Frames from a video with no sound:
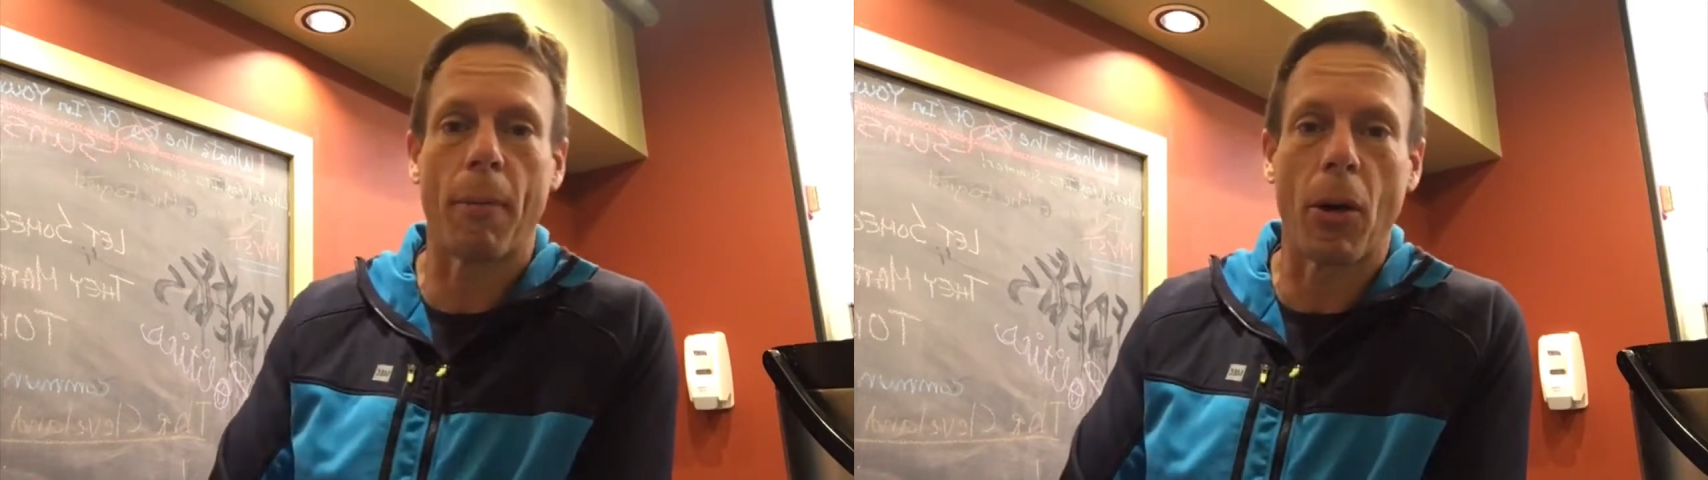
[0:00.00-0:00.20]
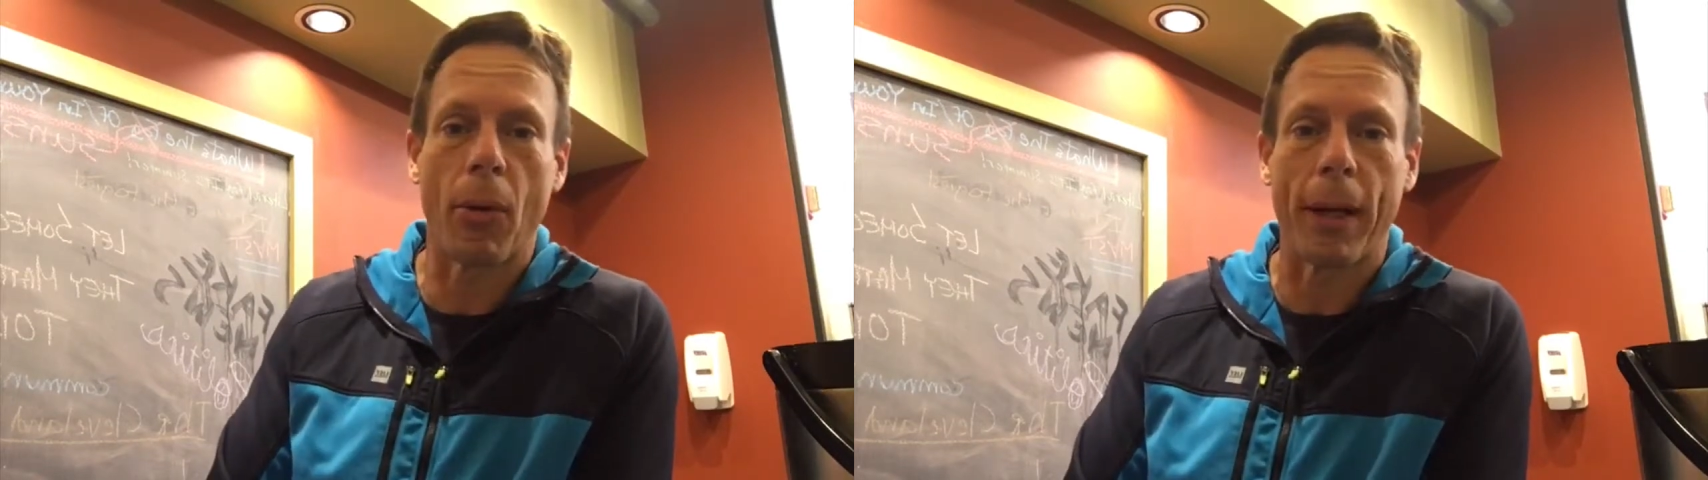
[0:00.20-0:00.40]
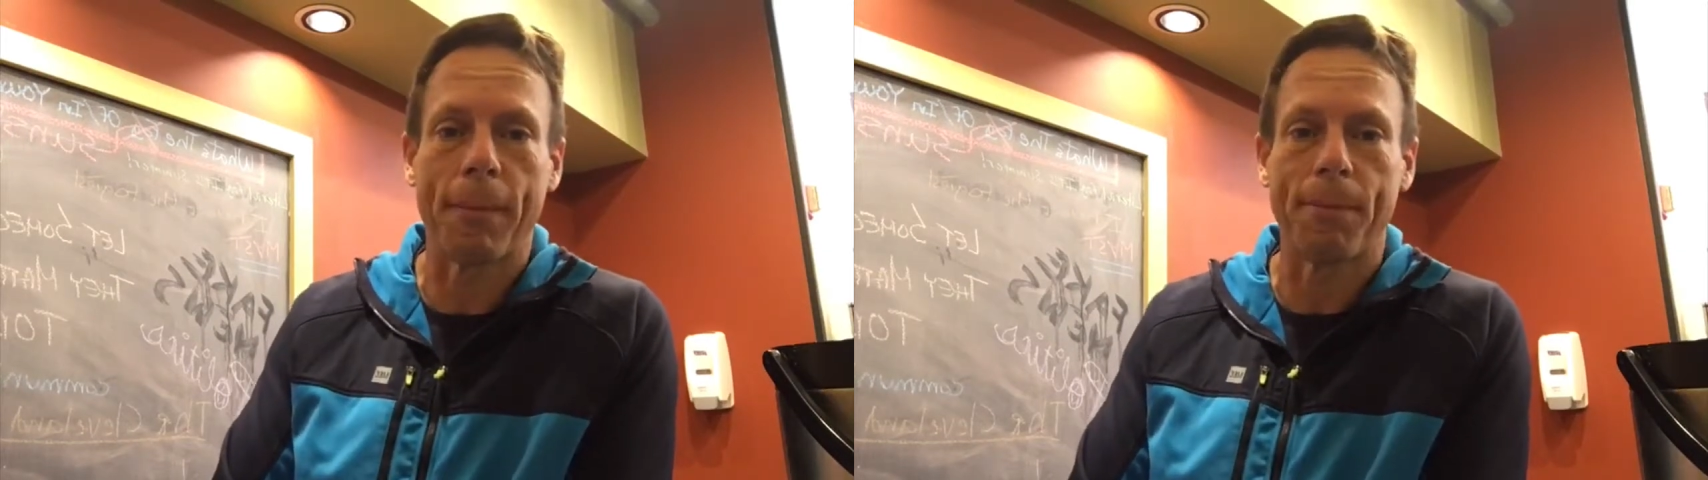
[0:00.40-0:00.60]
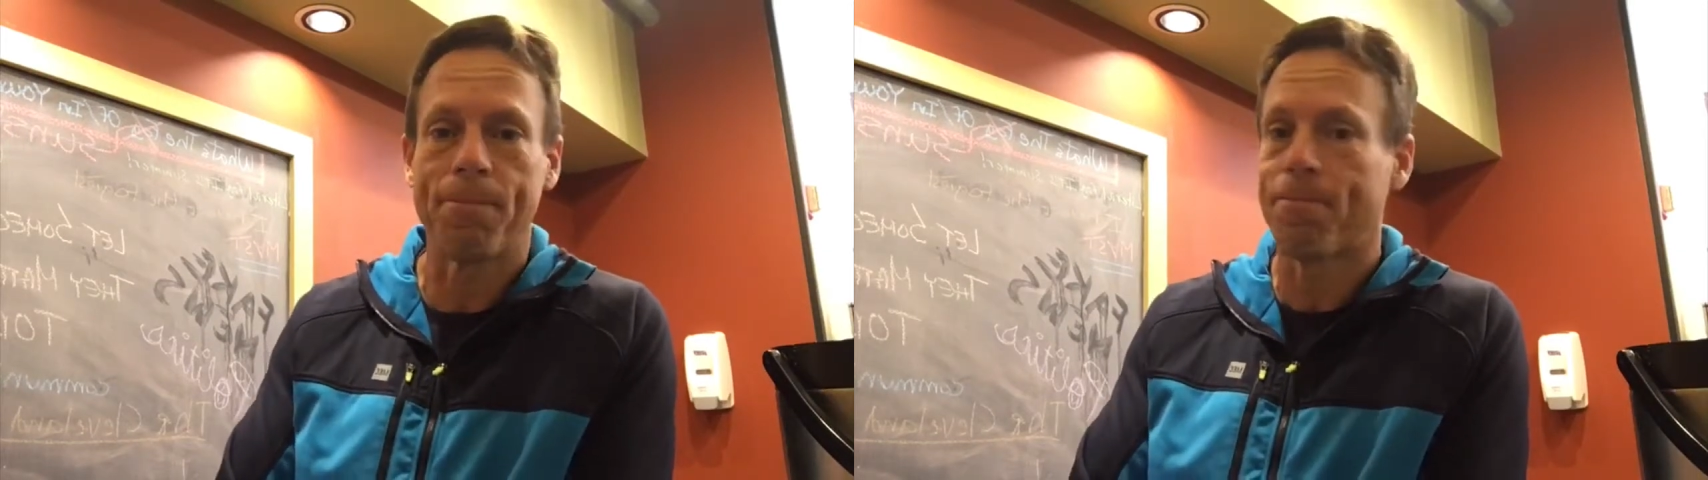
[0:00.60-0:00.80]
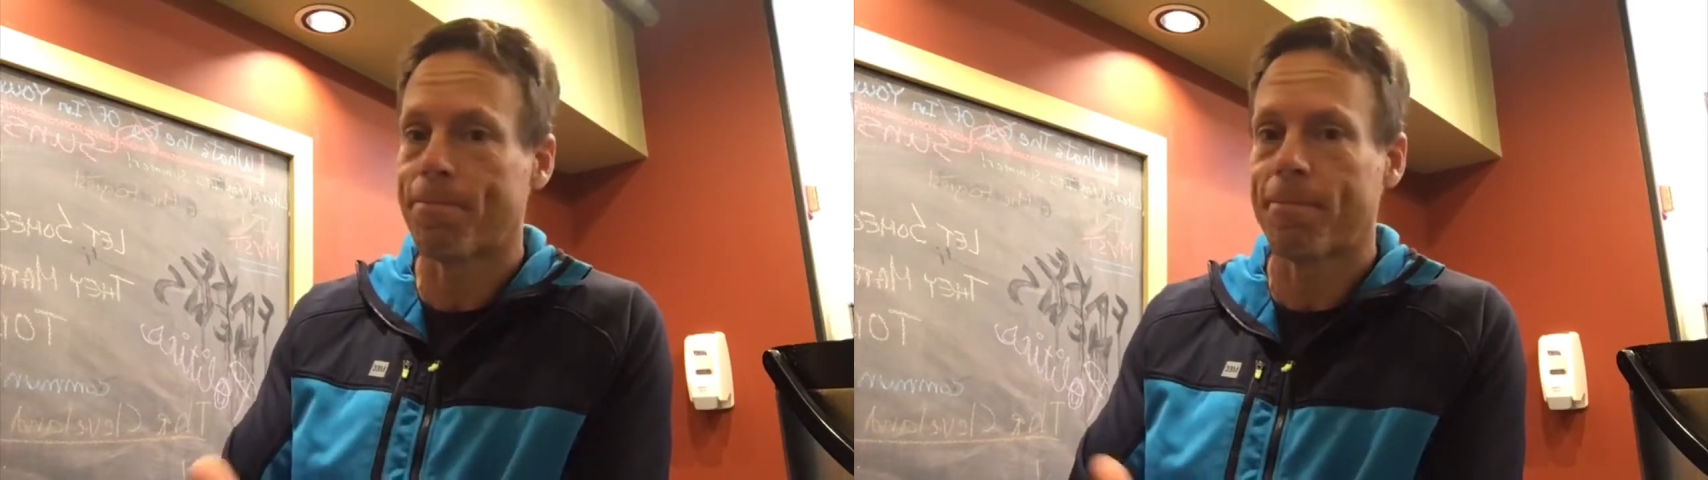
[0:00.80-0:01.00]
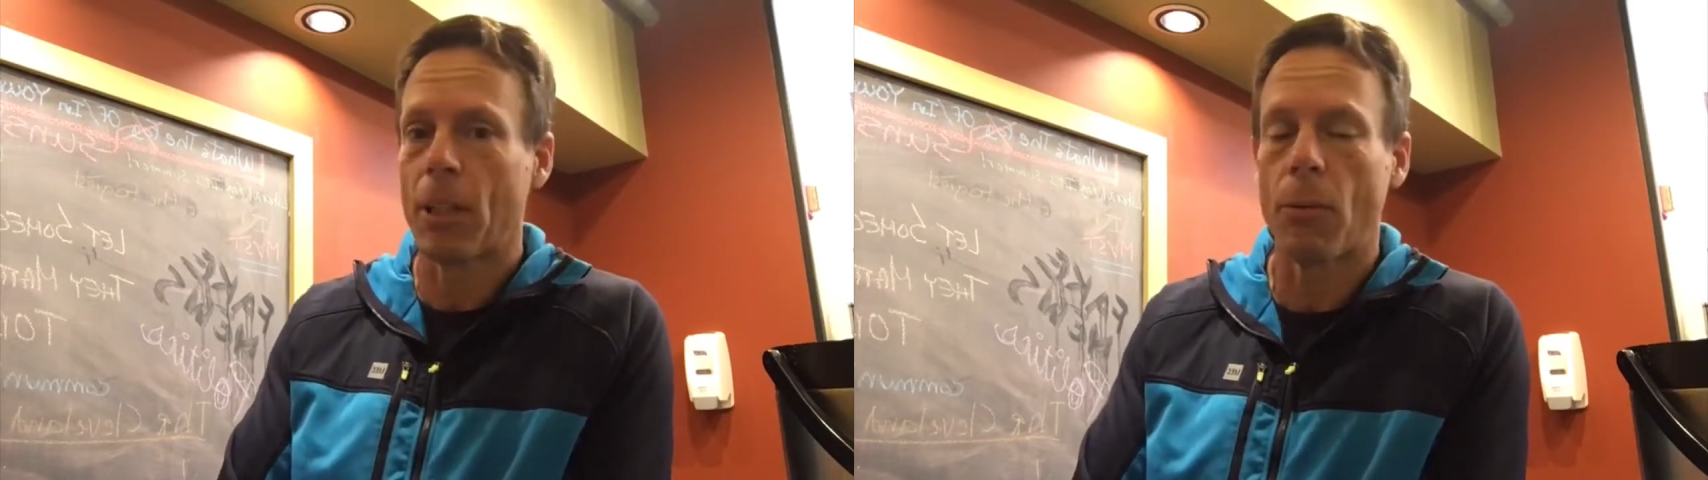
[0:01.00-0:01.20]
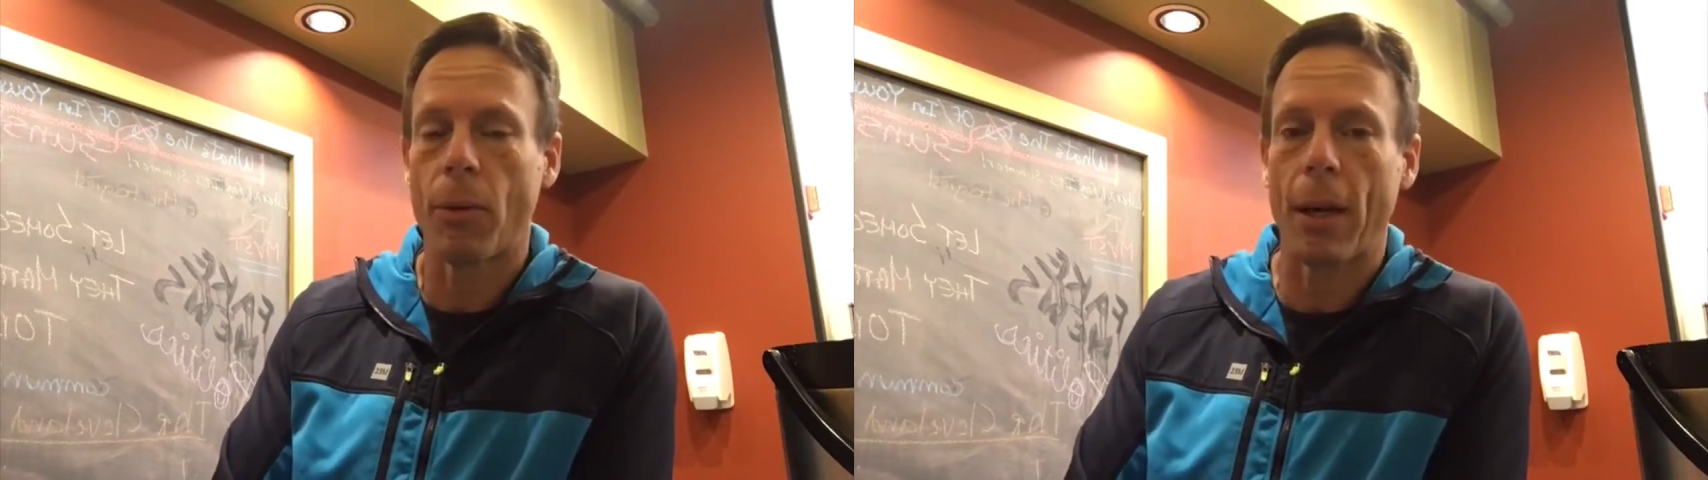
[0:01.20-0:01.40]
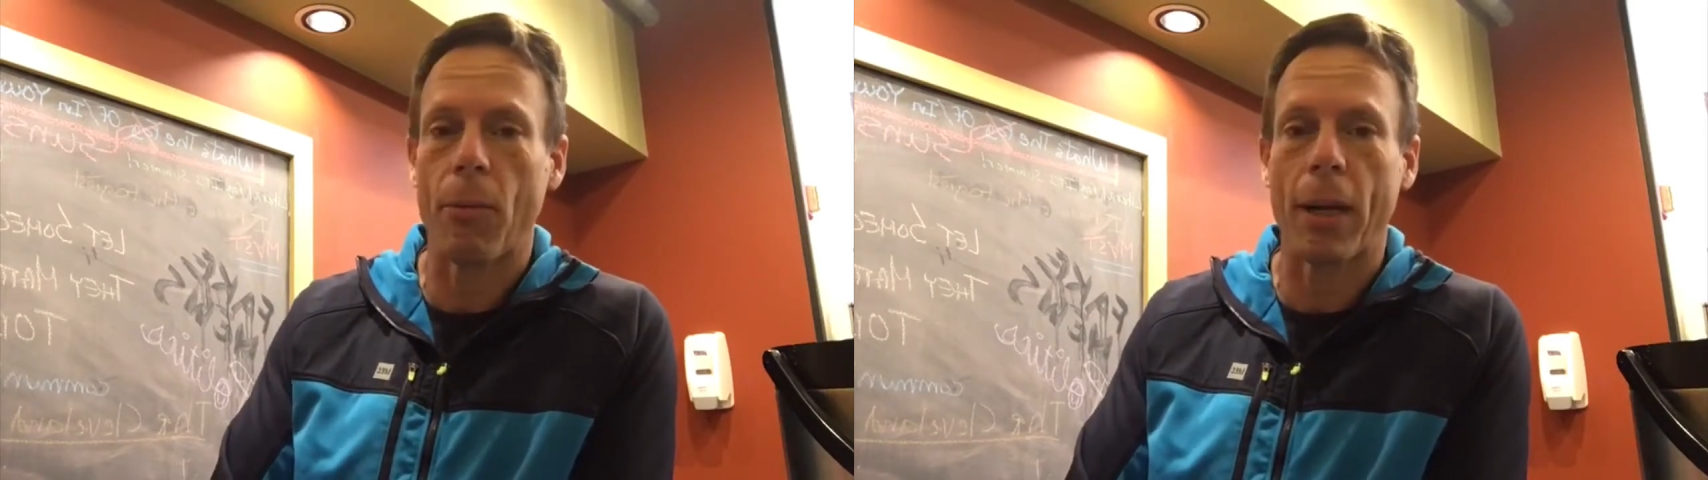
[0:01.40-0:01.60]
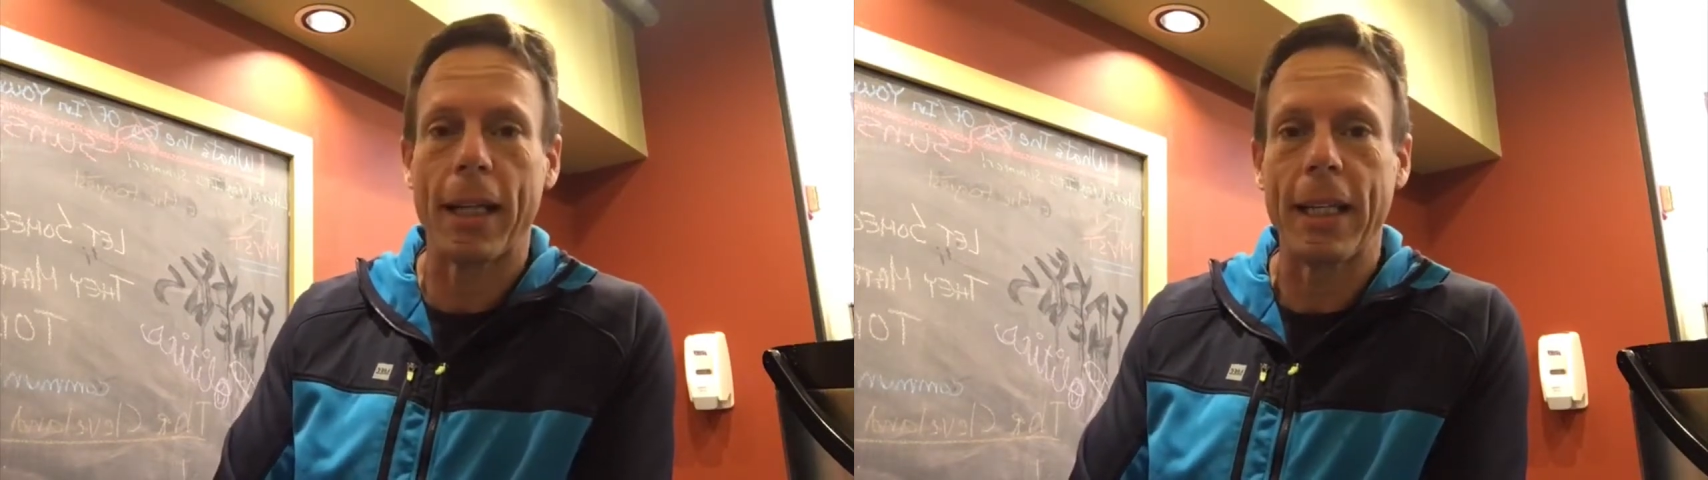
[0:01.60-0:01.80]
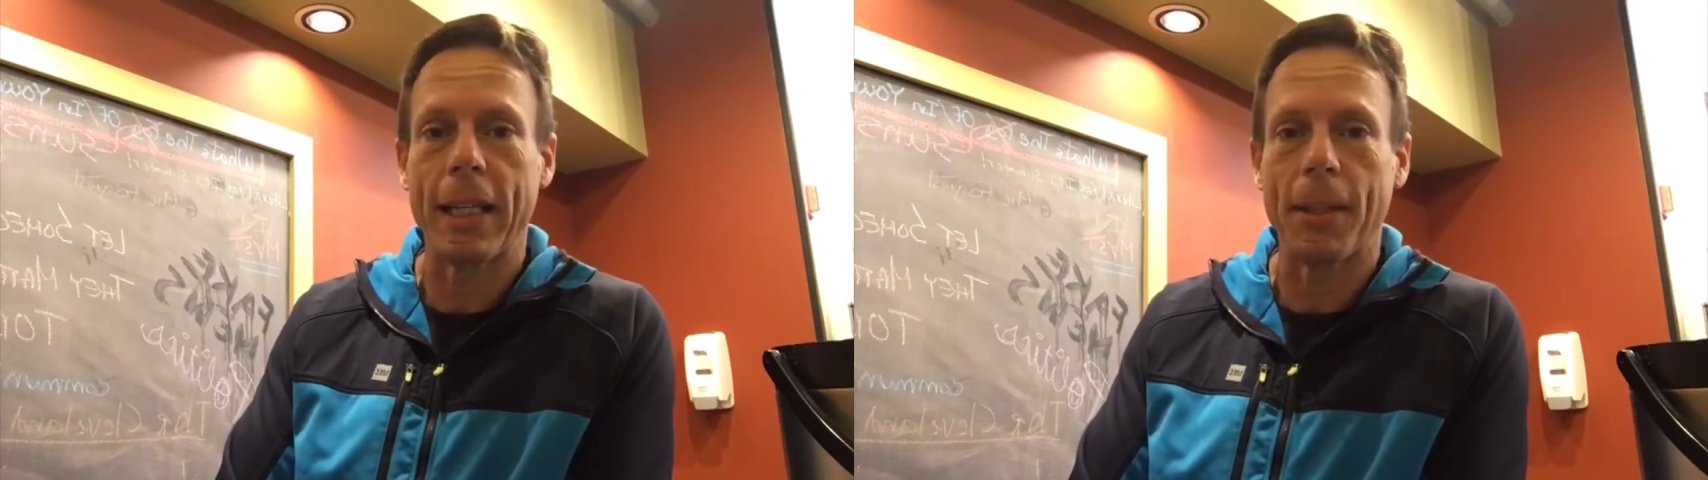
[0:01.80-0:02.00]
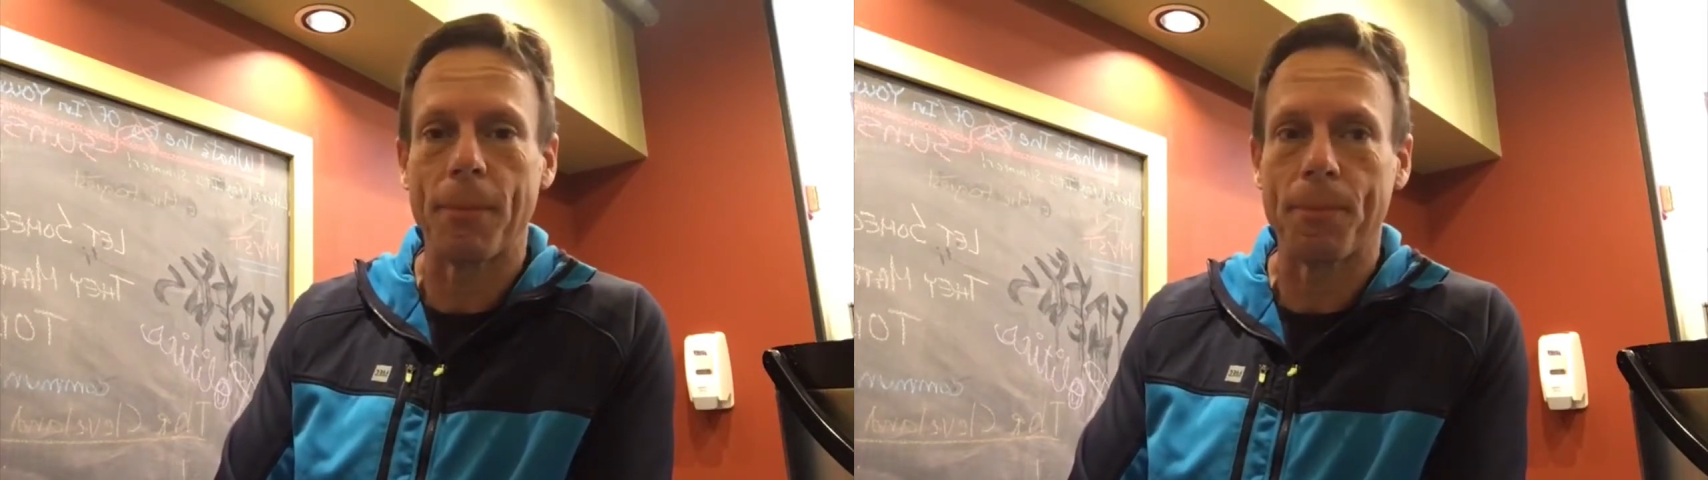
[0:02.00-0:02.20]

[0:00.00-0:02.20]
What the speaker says: going without what I needed.